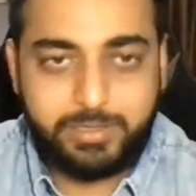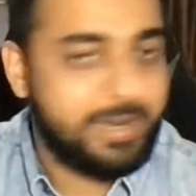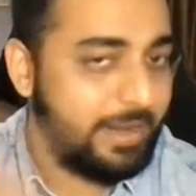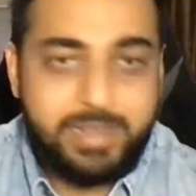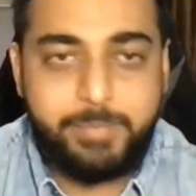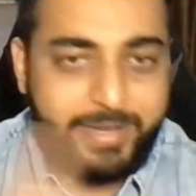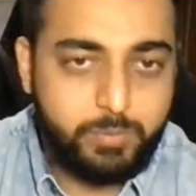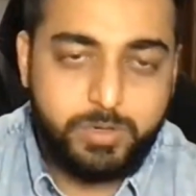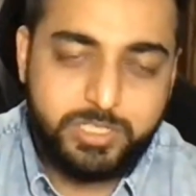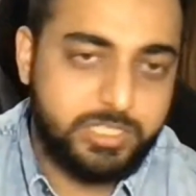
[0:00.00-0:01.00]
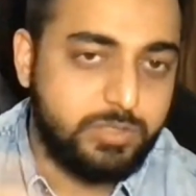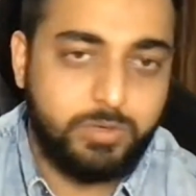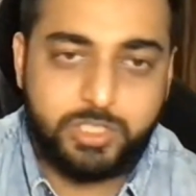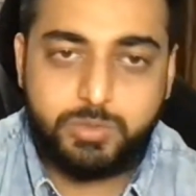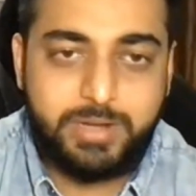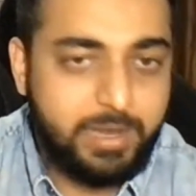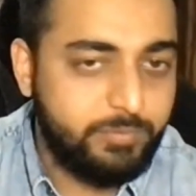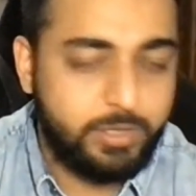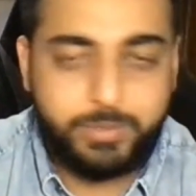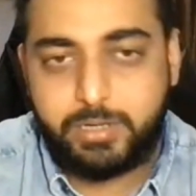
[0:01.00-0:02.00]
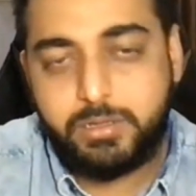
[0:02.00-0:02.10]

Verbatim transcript: And again, metaverse is a virtual land where you can